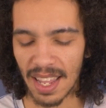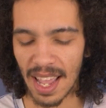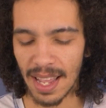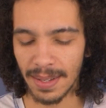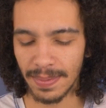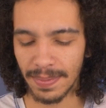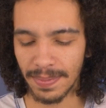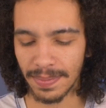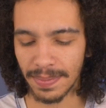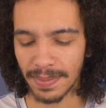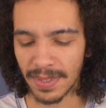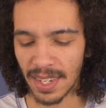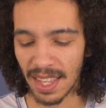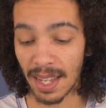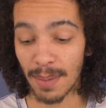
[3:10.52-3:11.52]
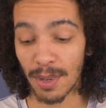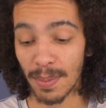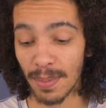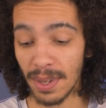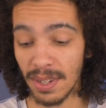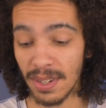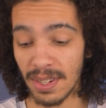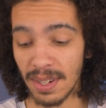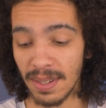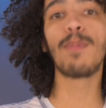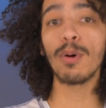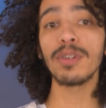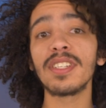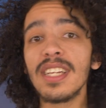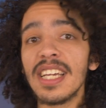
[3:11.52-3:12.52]
Okay, I think I'm composed.
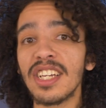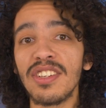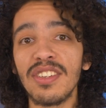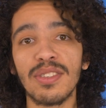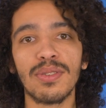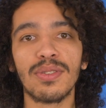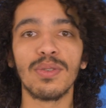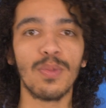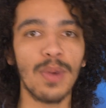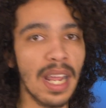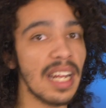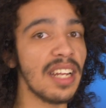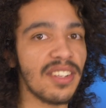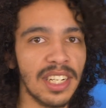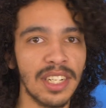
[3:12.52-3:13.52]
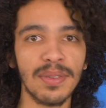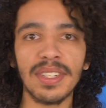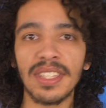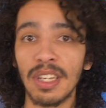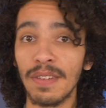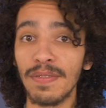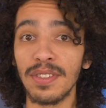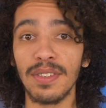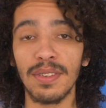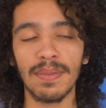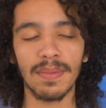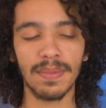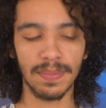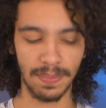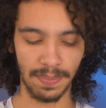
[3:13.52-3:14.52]
Port selection is also really generous. The office.
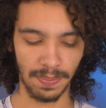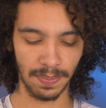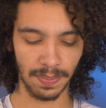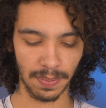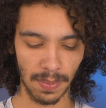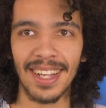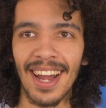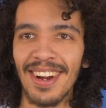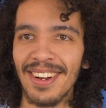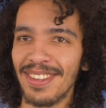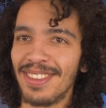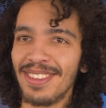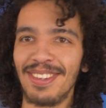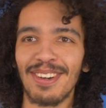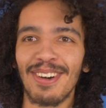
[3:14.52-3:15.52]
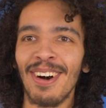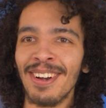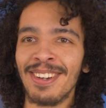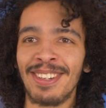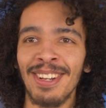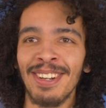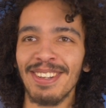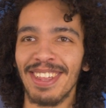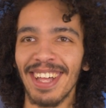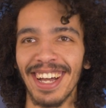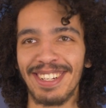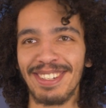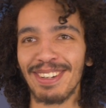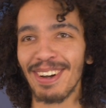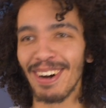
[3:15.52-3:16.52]
Gareth, you can't do
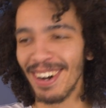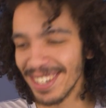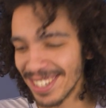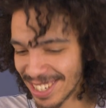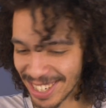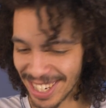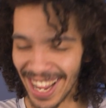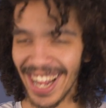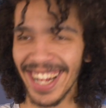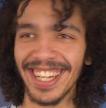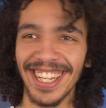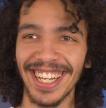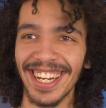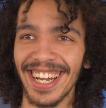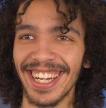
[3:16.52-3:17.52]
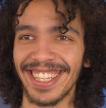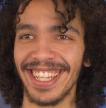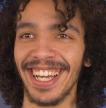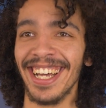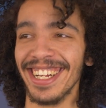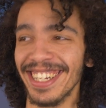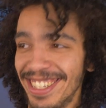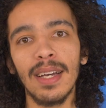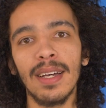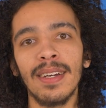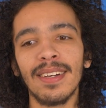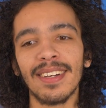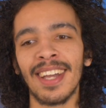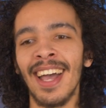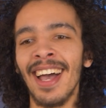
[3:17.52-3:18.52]
that. You can't stand there like that.
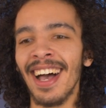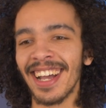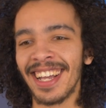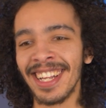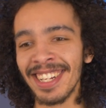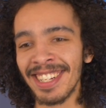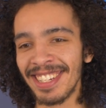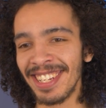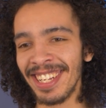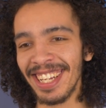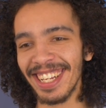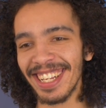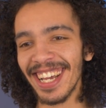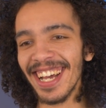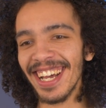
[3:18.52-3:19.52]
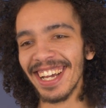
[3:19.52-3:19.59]
I can see